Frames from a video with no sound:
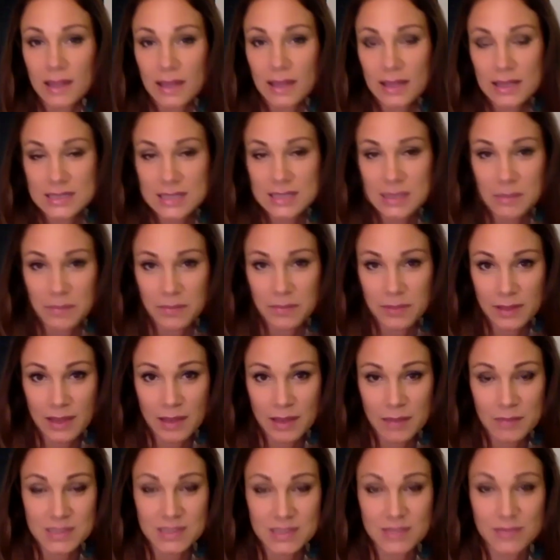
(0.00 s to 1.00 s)
and
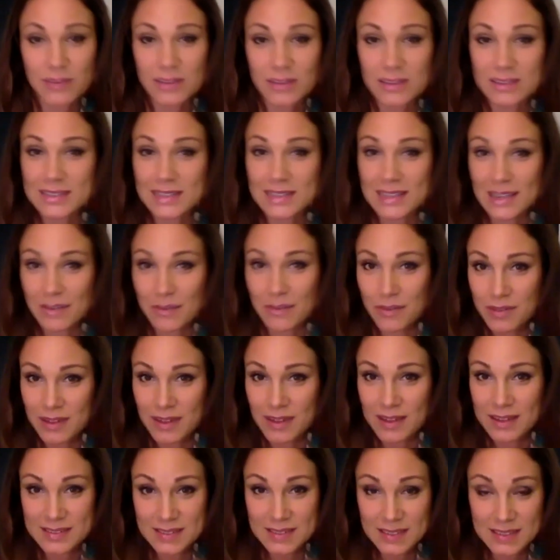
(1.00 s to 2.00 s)
sometimes it feels like
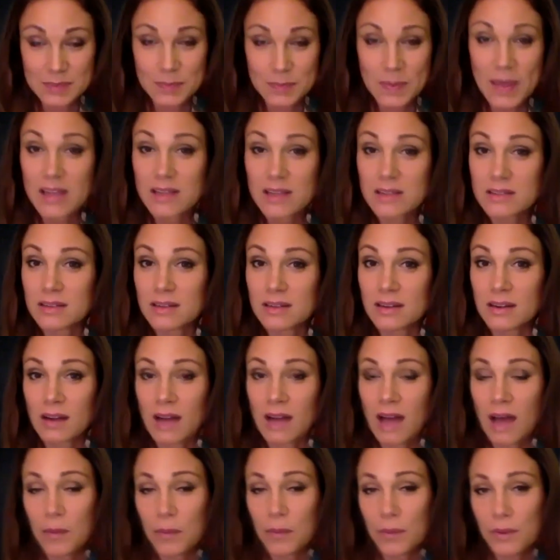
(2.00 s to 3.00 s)
everything is expansion and an
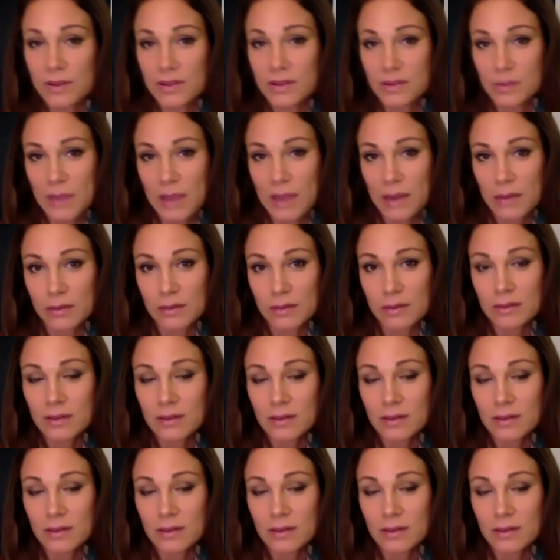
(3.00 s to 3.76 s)
upward spiral.